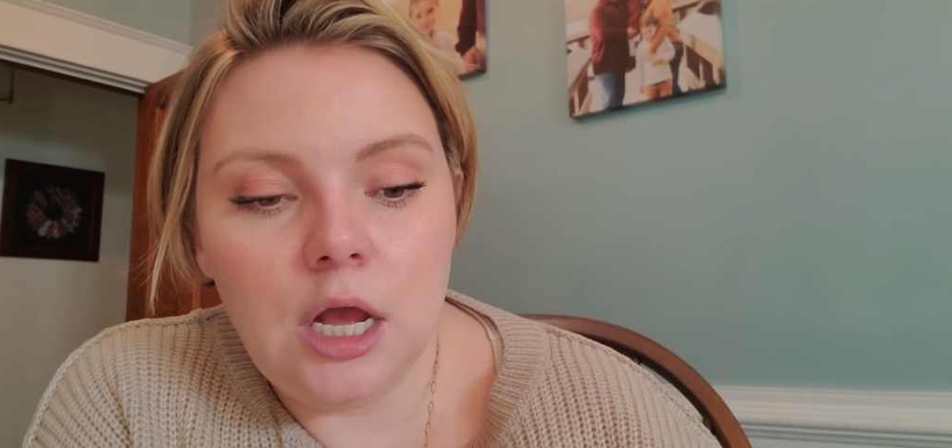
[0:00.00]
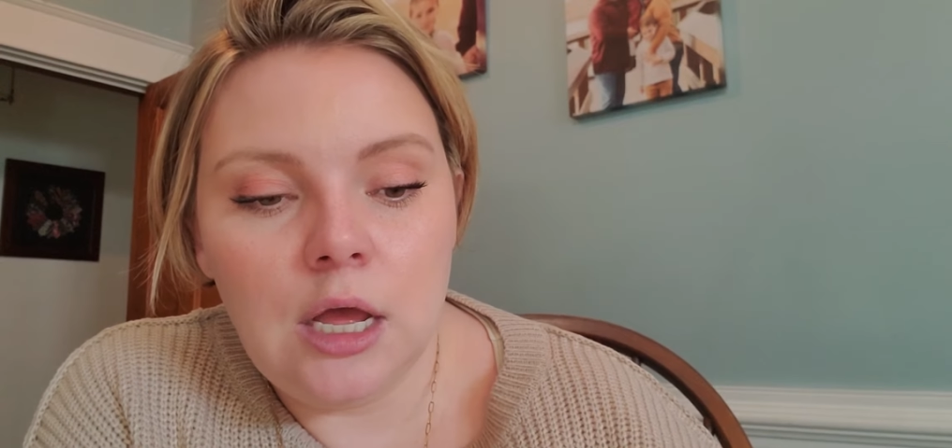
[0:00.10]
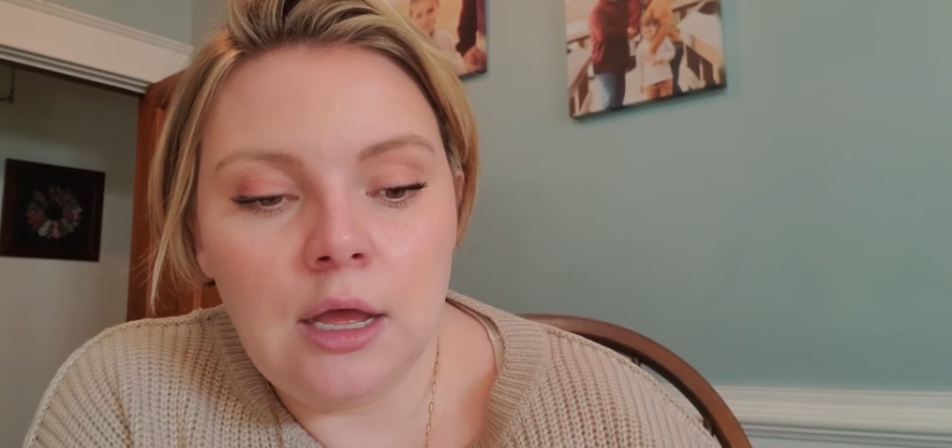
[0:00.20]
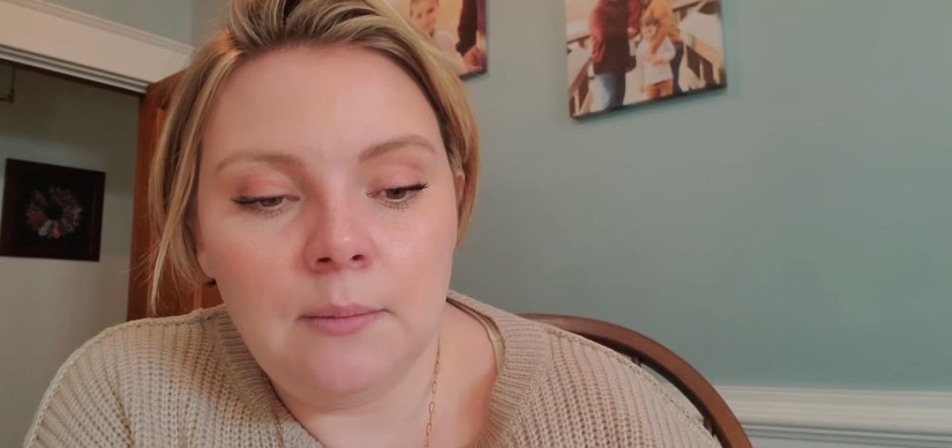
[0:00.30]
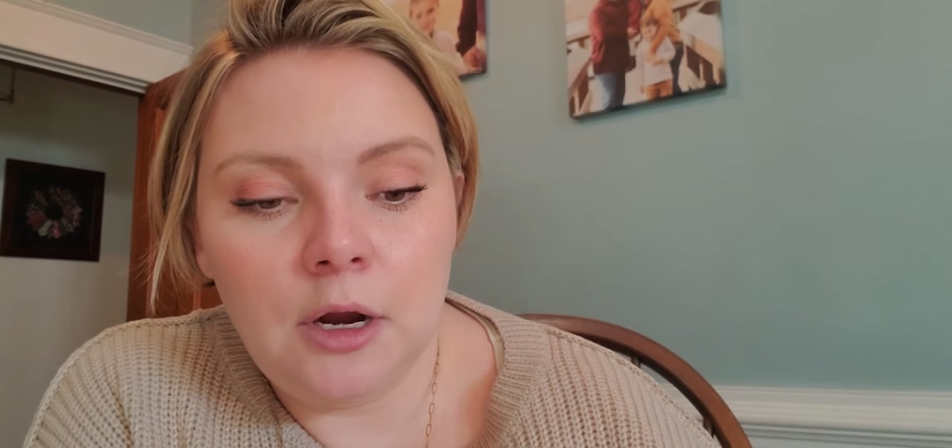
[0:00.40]

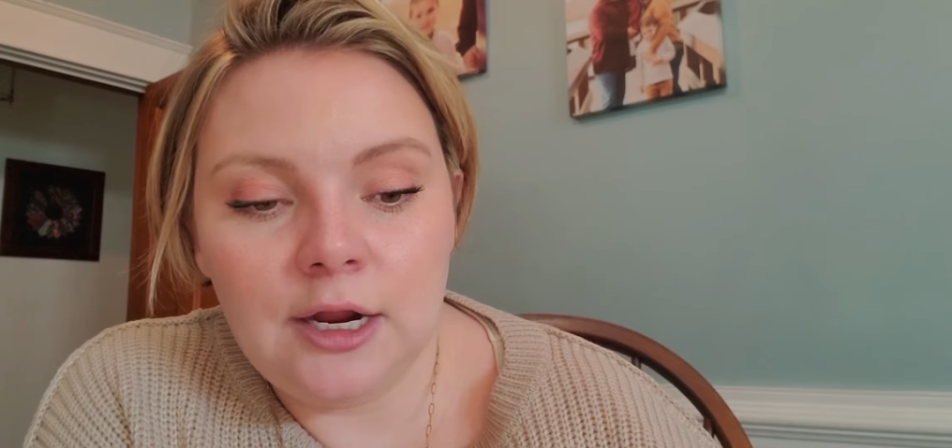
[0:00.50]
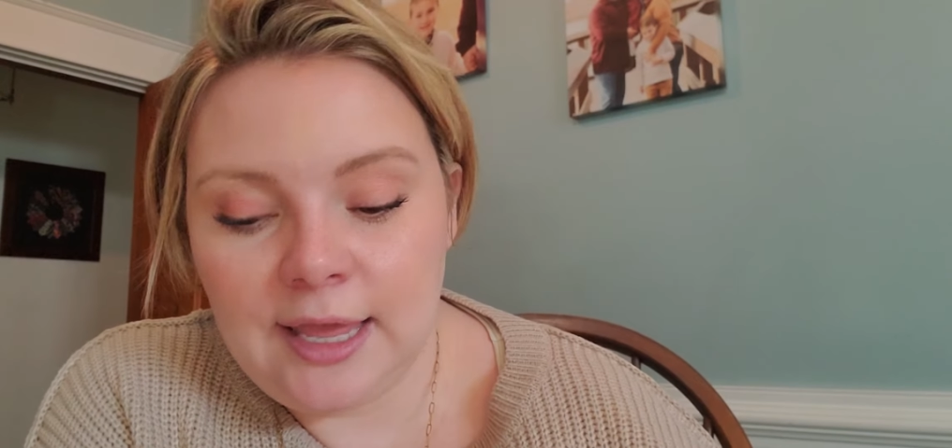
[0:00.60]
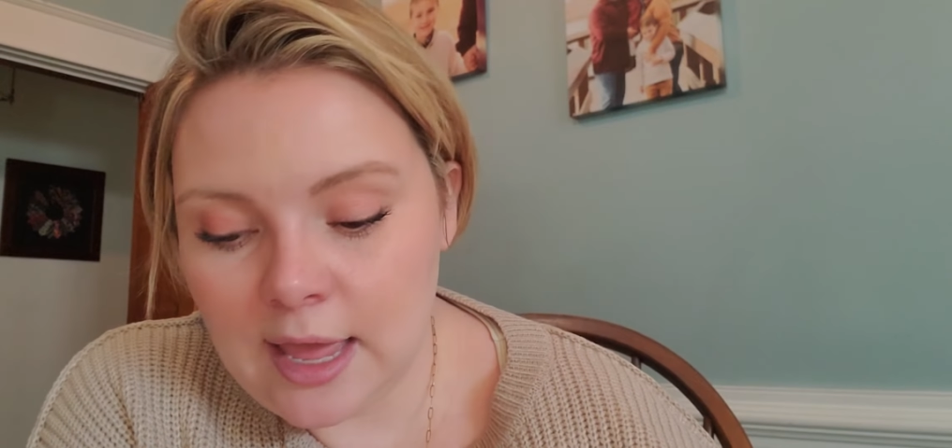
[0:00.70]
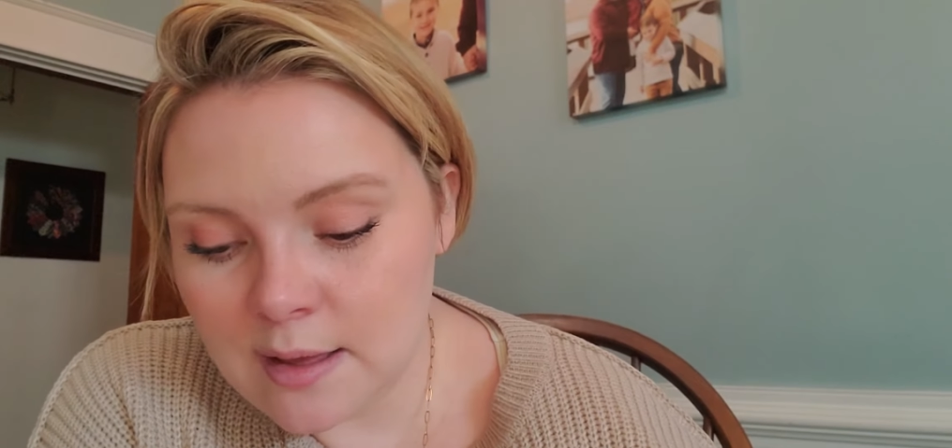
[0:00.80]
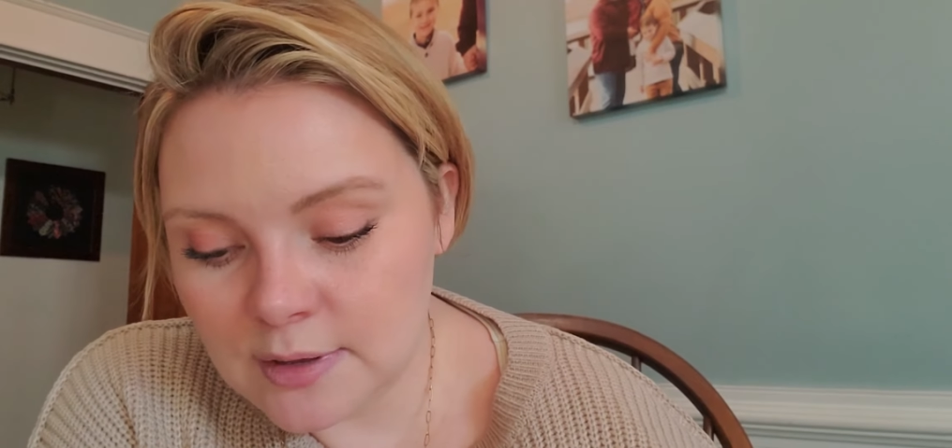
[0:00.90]
our
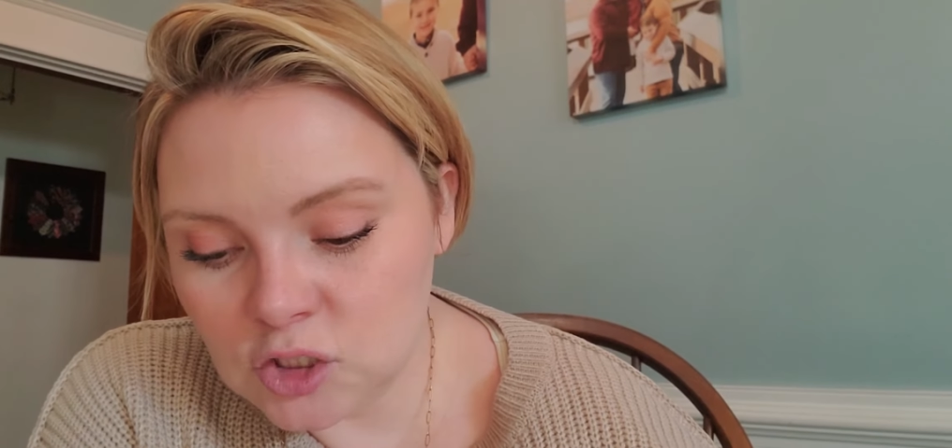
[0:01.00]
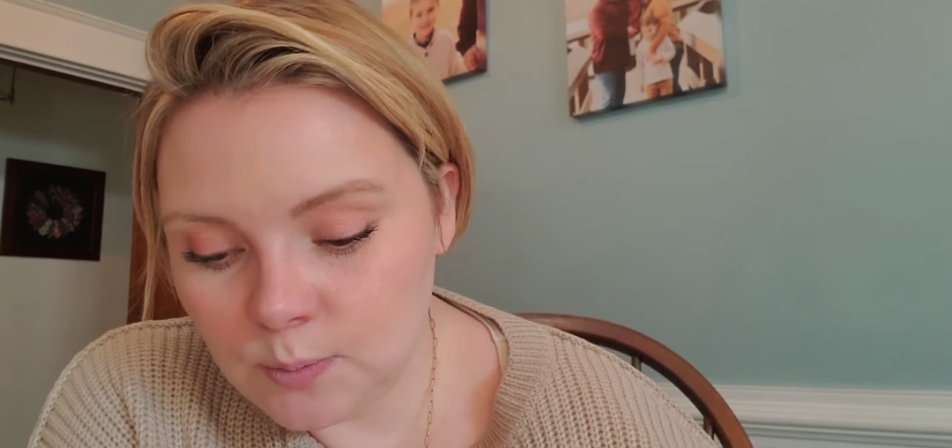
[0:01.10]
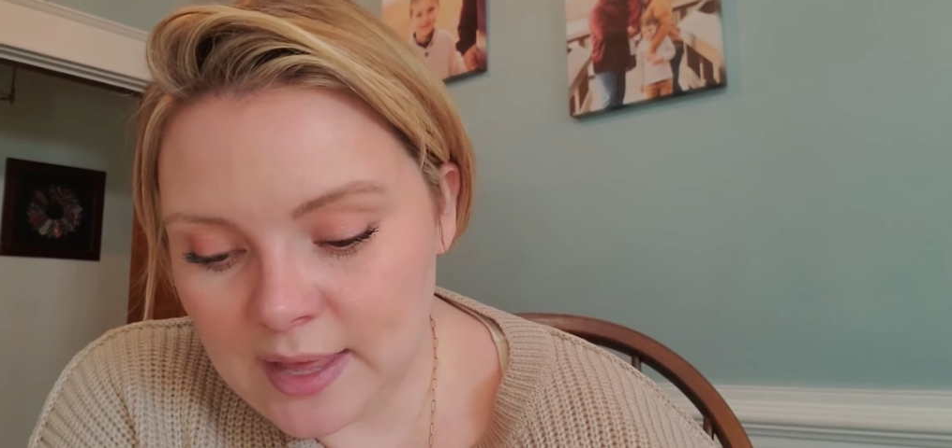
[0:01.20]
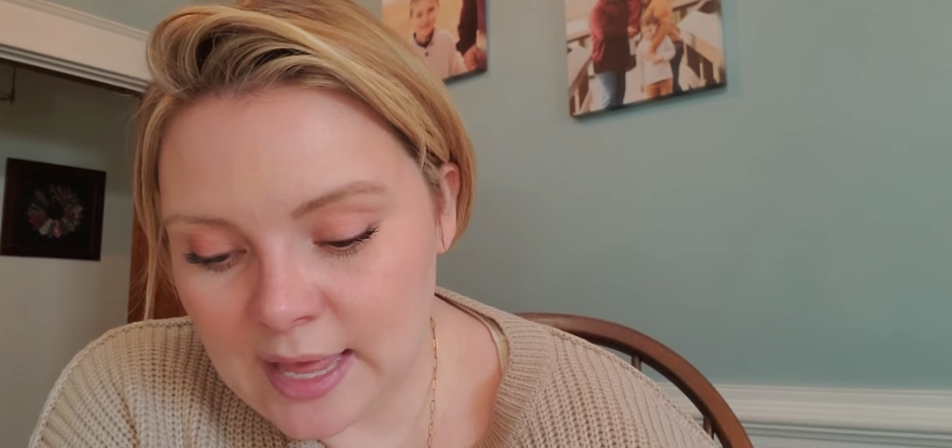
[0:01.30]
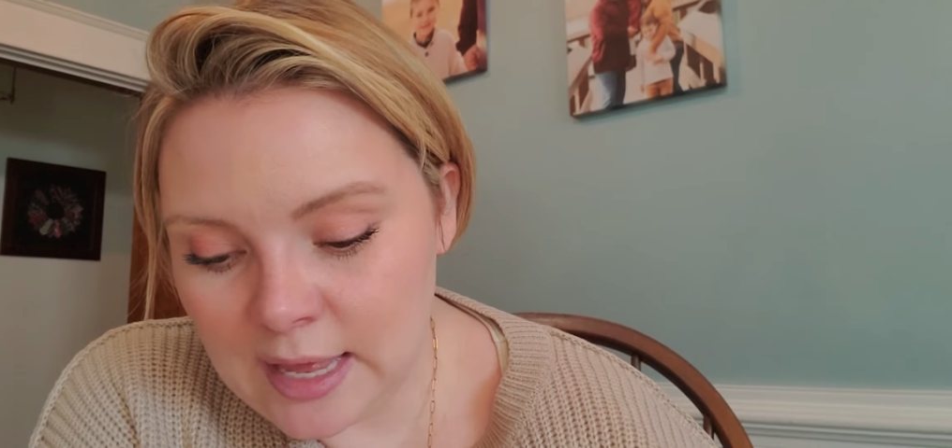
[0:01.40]
cabbage
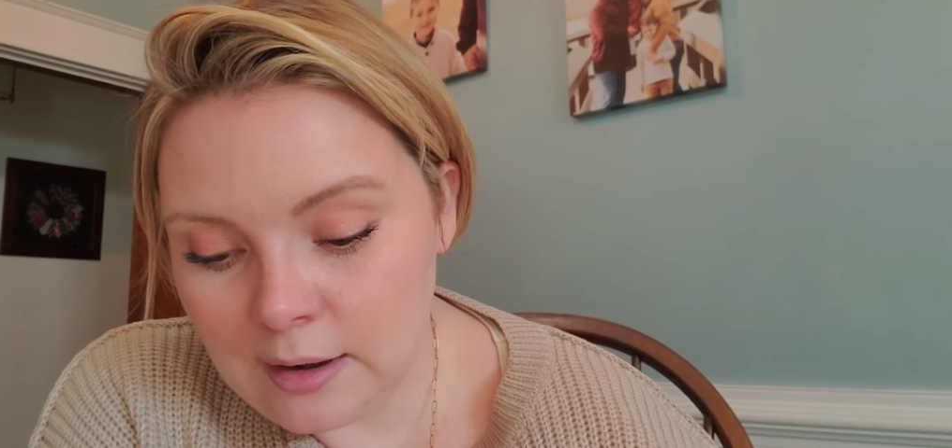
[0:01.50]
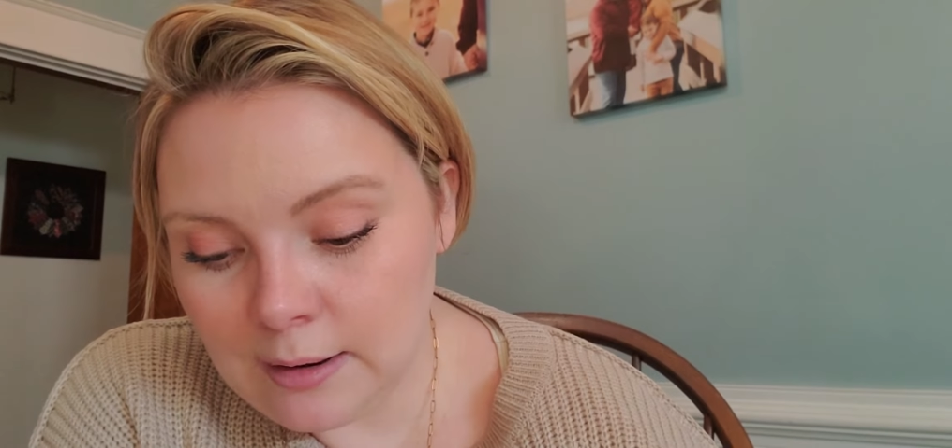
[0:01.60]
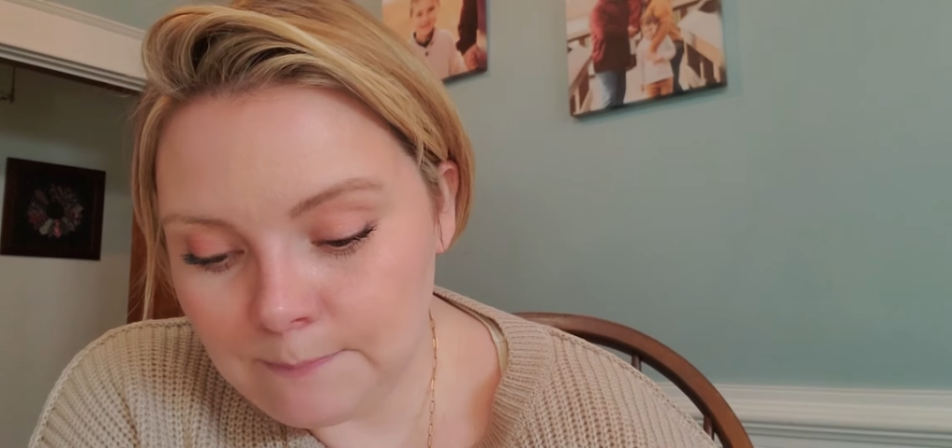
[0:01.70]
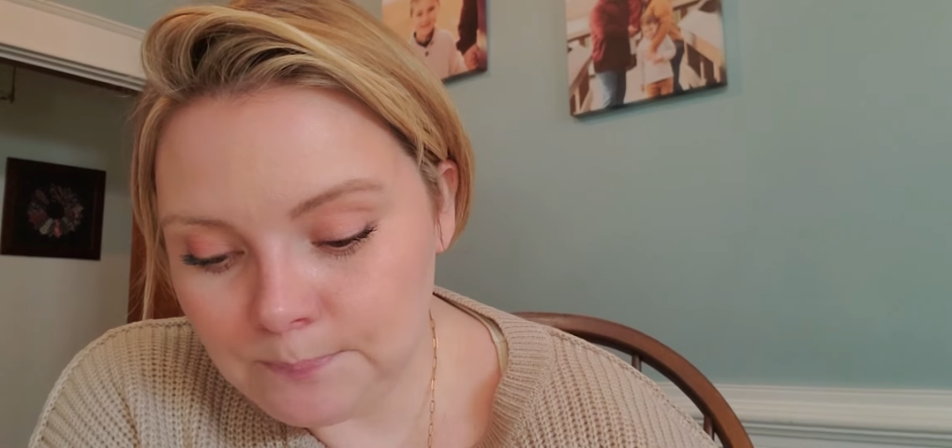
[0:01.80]
bed.